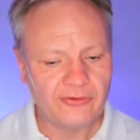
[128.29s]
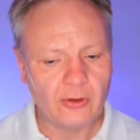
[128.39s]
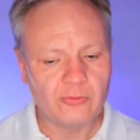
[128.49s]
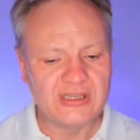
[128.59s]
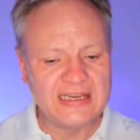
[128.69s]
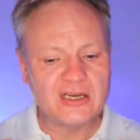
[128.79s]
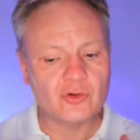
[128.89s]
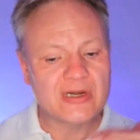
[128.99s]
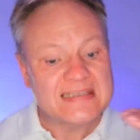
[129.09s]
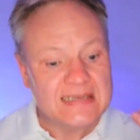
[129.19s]
So
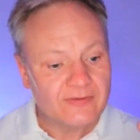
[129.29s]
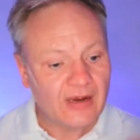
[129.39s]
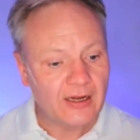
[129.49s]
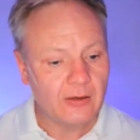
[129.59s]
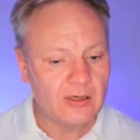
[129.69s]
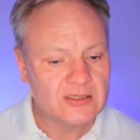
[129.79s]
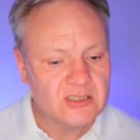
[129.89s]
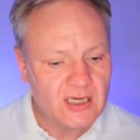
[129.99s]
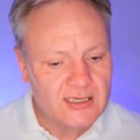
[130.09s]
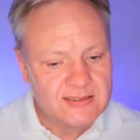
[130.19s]
decreasing value,
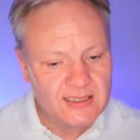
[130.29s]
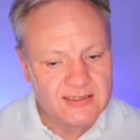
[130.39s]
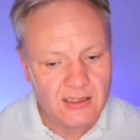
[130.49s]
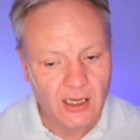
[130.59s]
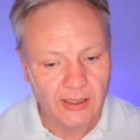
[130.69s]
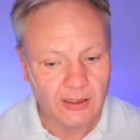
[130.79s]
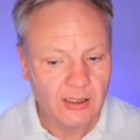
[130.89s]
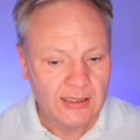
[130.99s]
just this line.